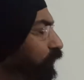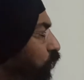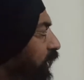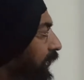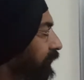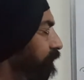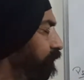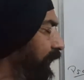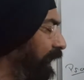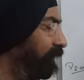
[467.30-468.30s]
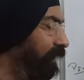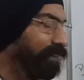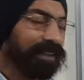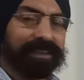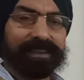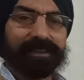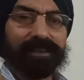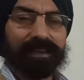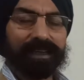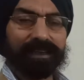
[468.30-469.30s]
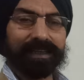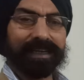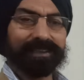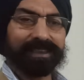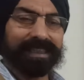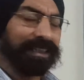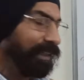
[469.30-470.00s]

we know that F inverse C